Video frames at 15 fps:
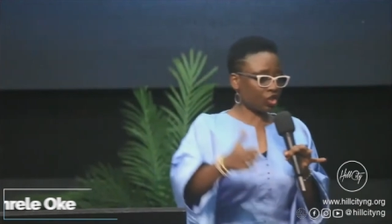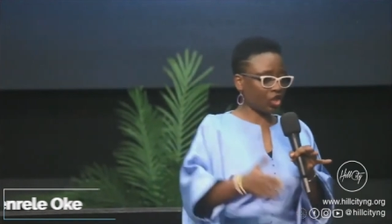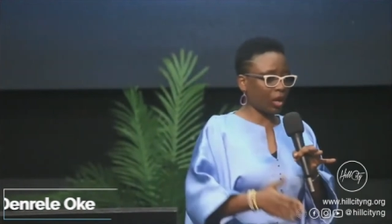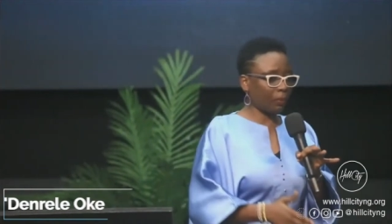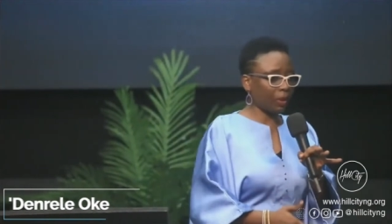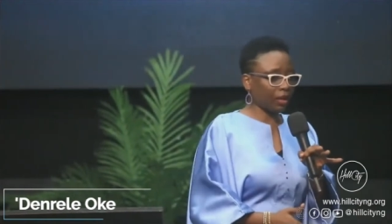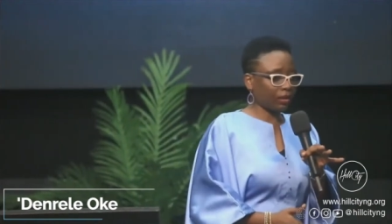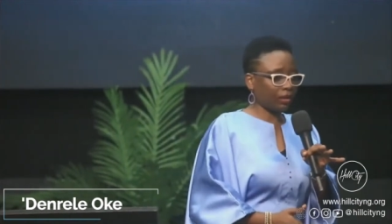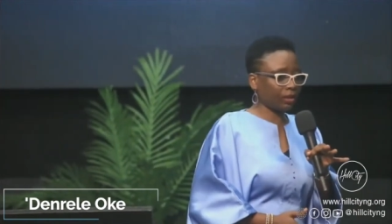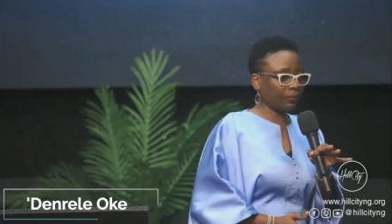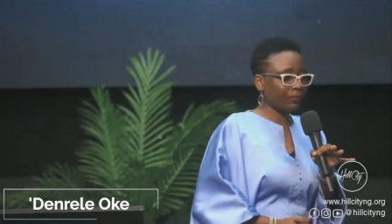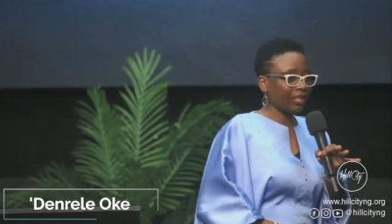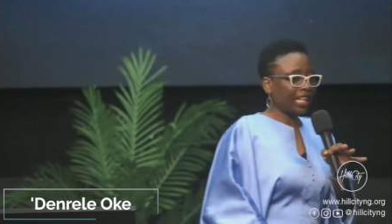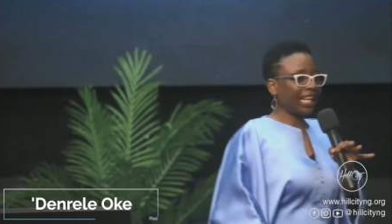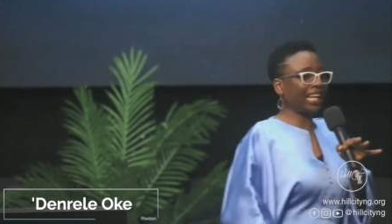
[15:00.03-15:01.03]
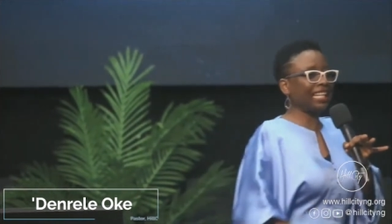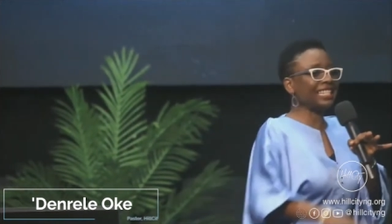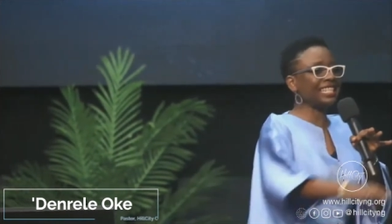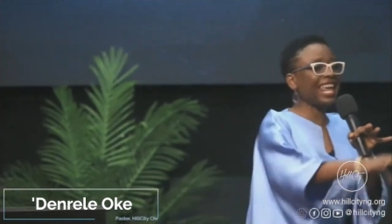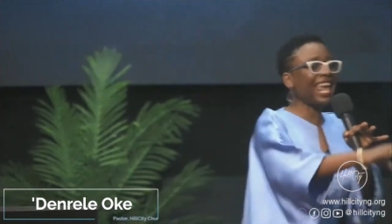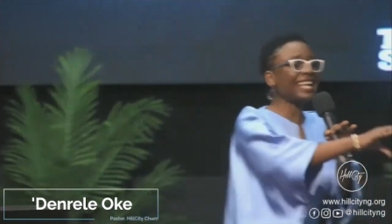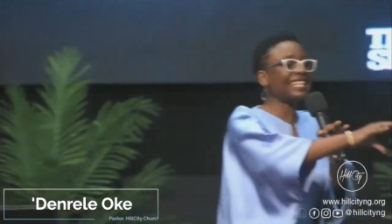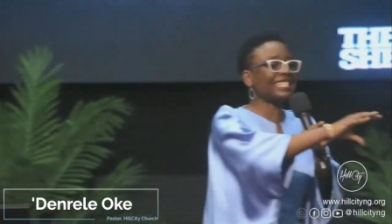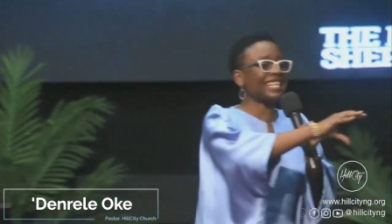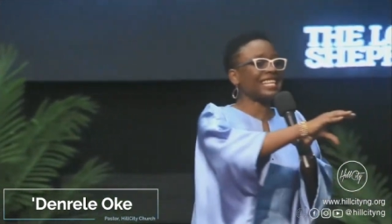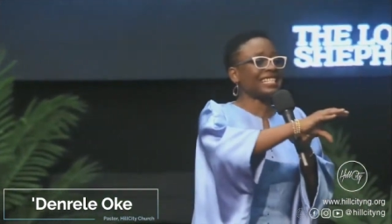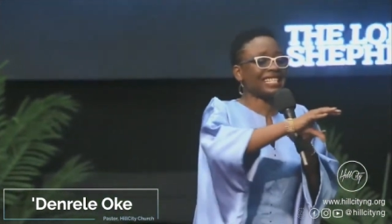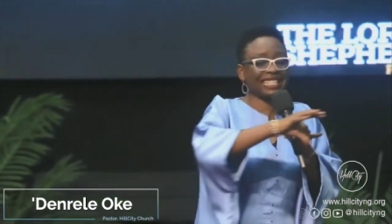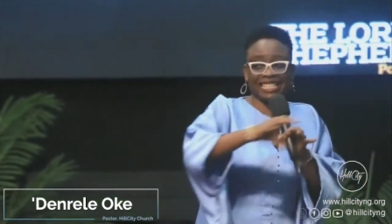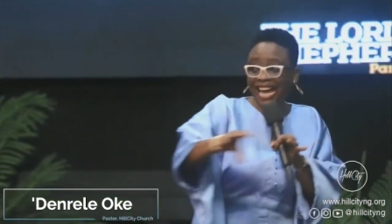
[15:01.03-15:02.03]
the shepherd. It takes
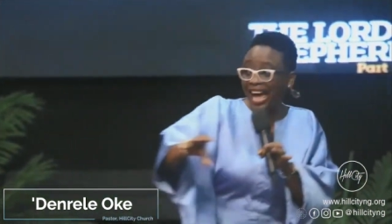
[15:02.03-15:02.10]
his